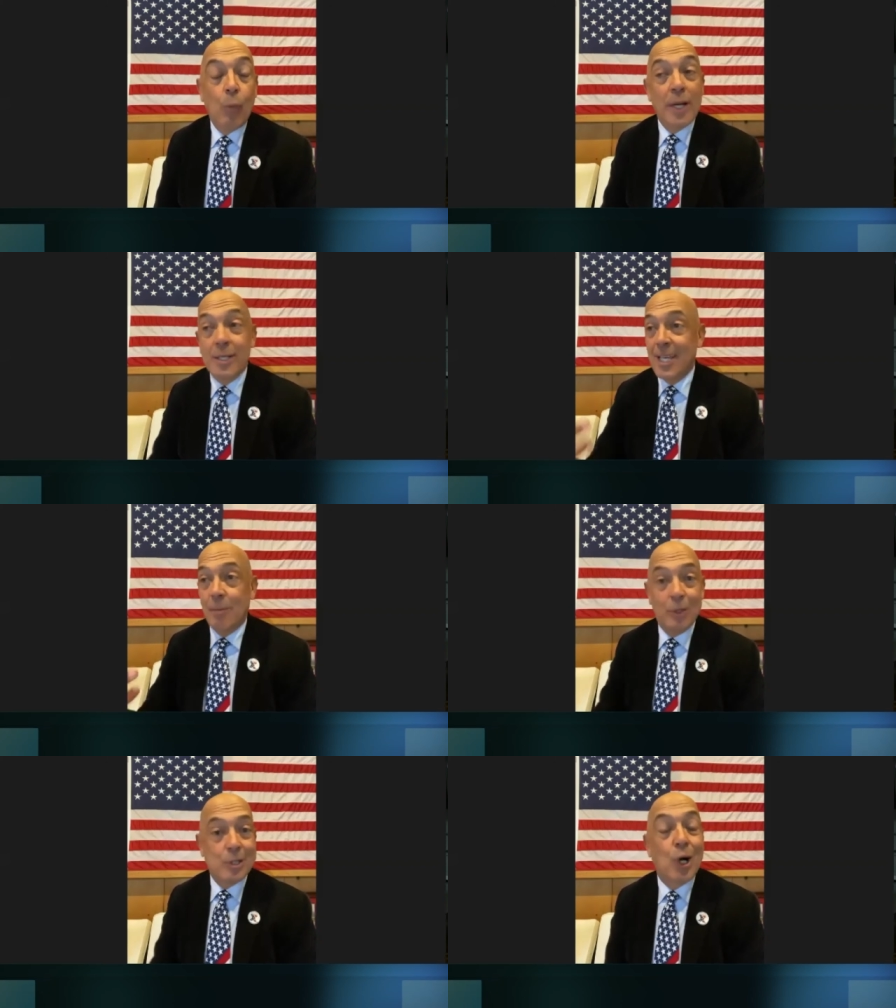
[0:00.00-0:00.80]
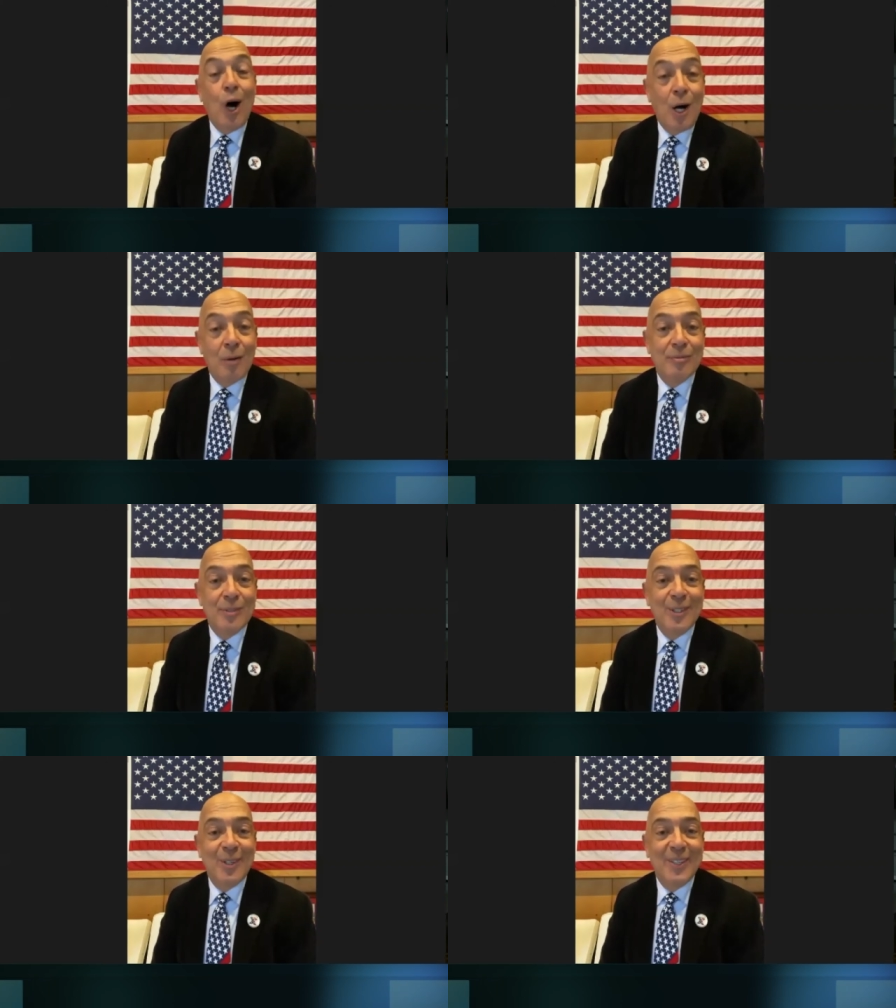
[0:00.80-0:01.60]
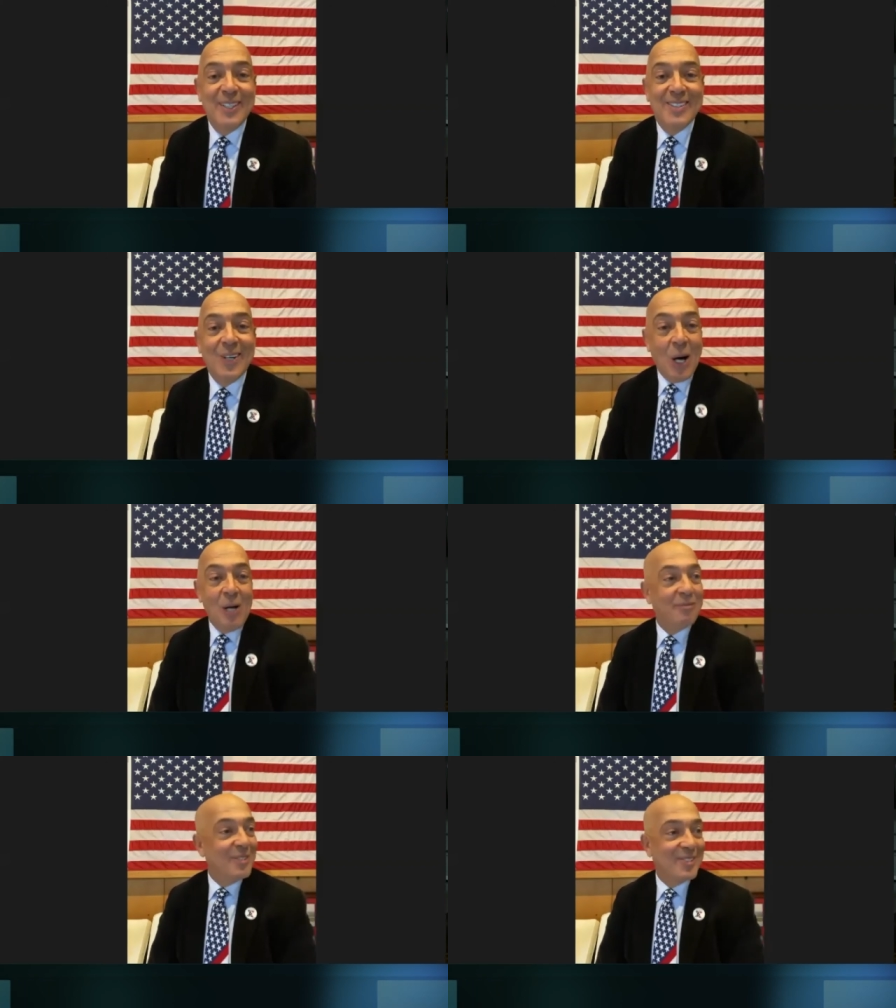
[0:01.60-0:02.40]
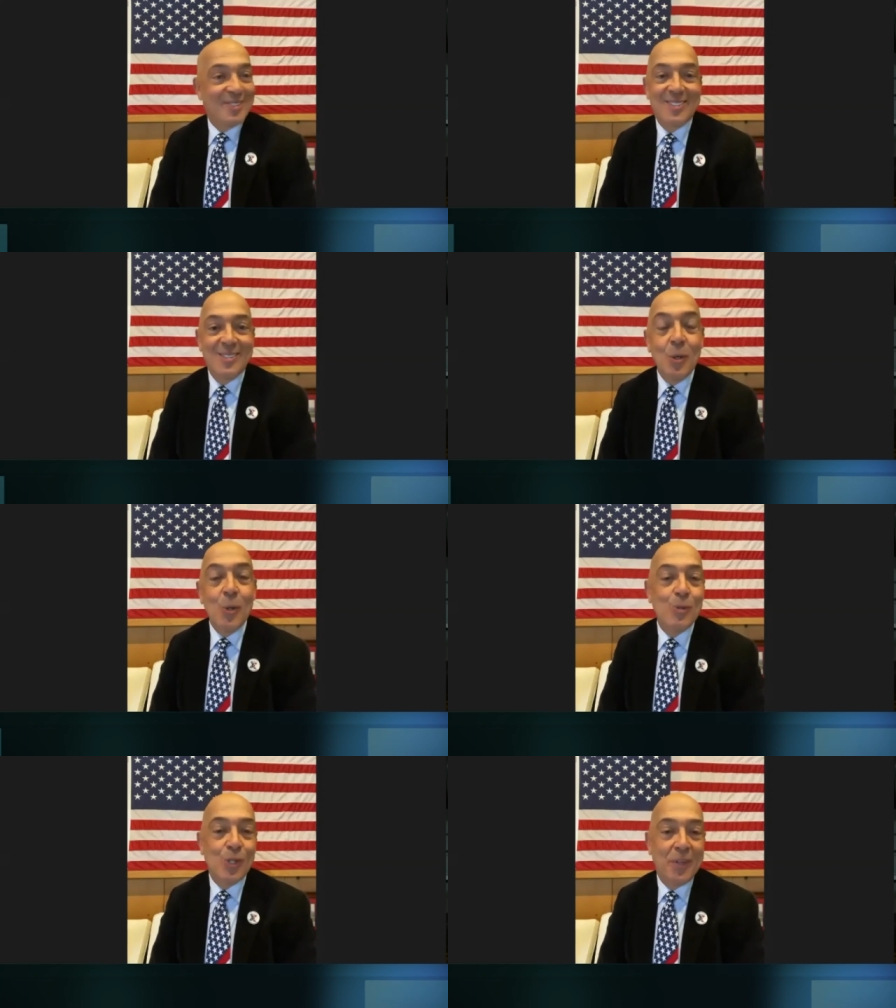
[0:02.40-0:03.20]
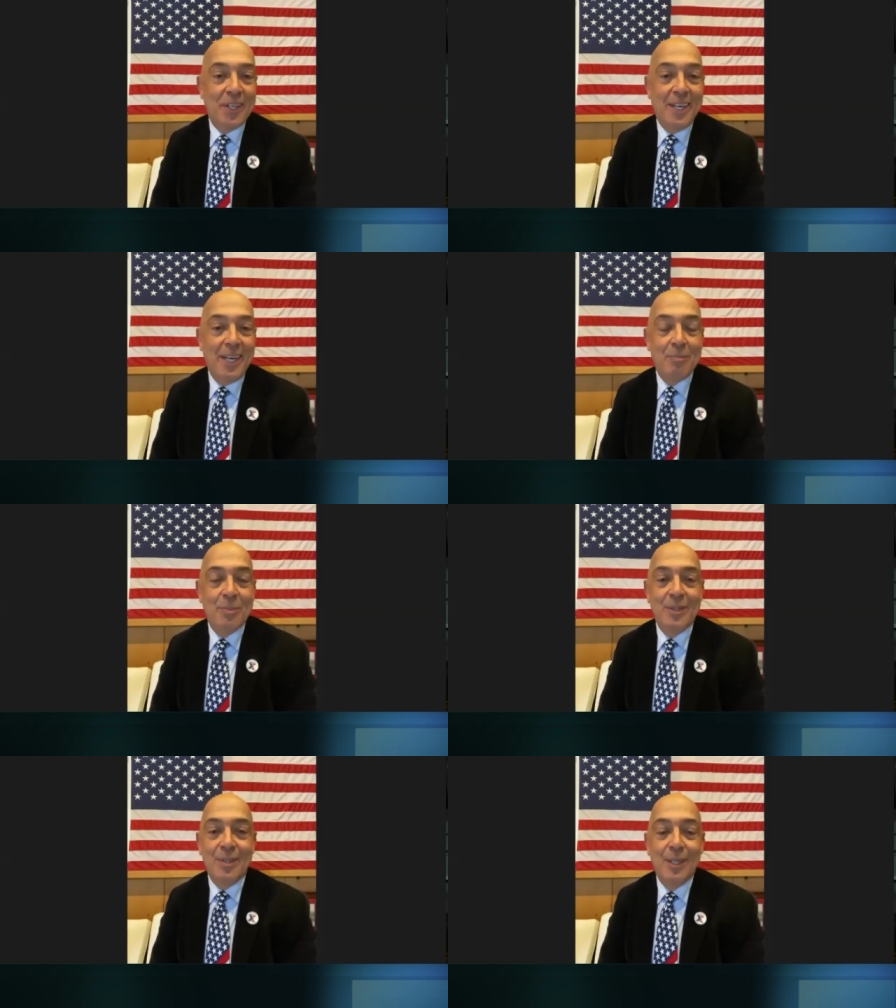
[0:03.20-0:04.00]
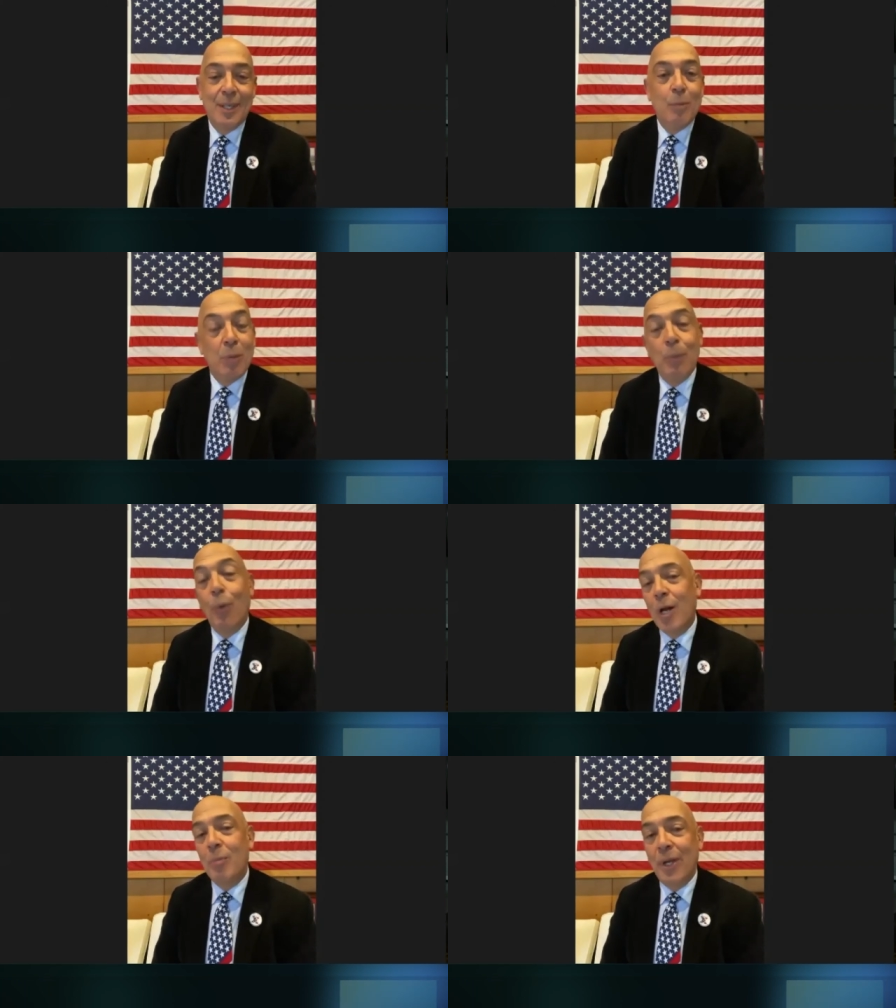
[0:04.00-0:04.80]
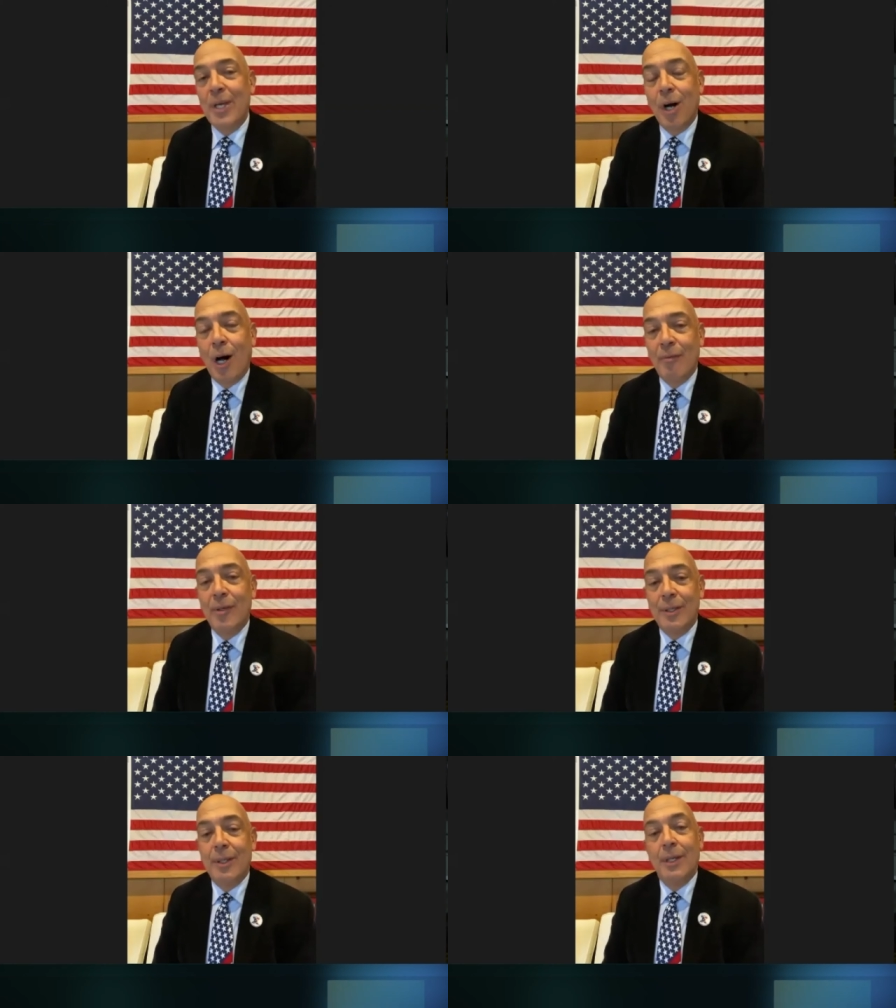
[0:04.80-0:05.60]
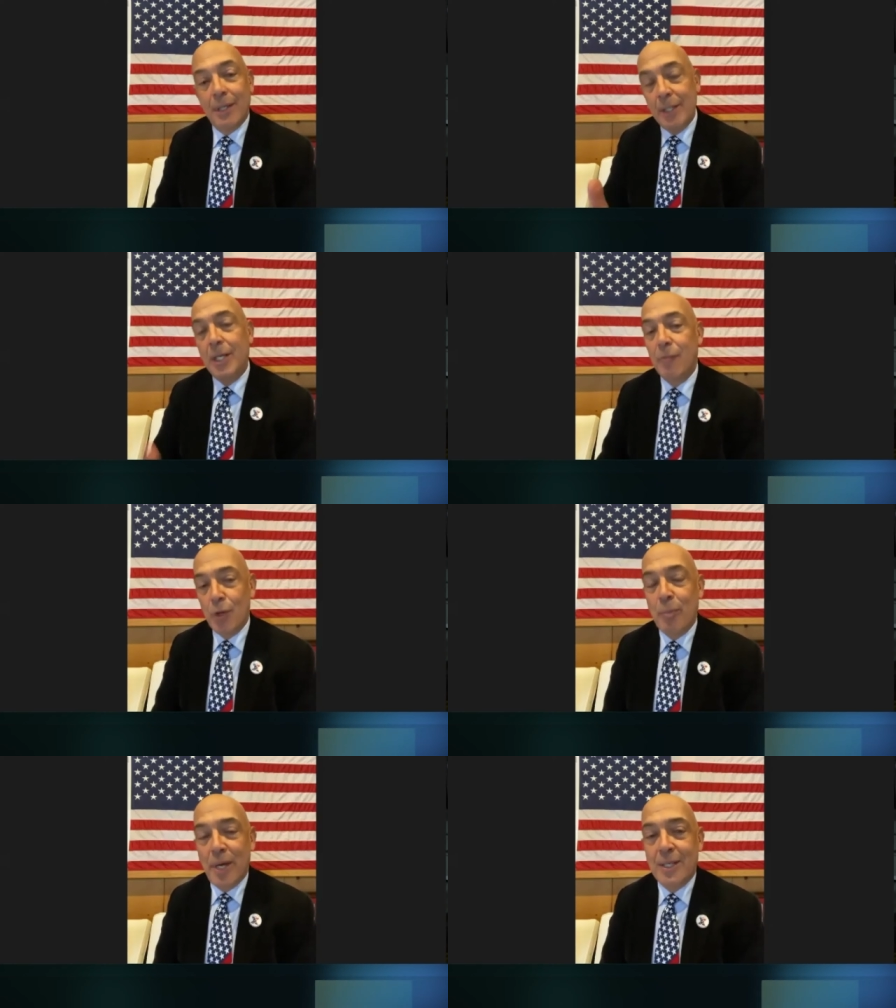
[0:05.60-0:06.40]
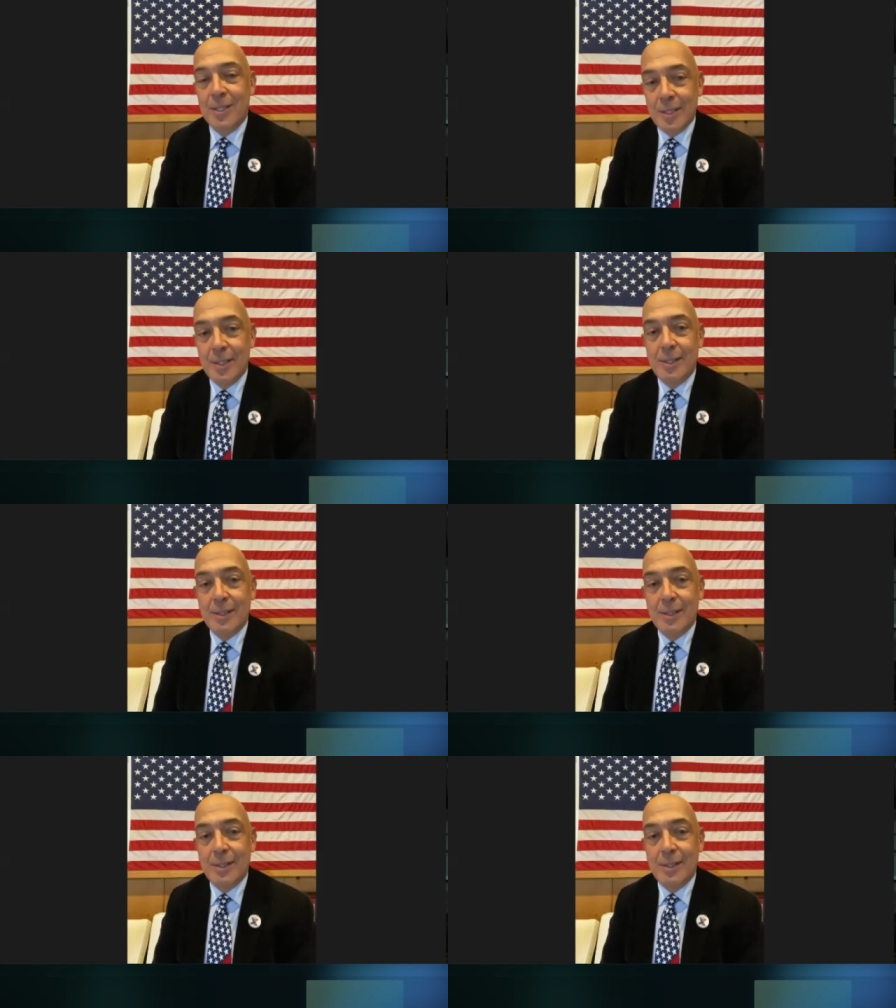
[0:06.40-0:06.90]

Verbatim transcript: one example golf you know here golf is huge on the cape and people want to play golf and and Governor Baker did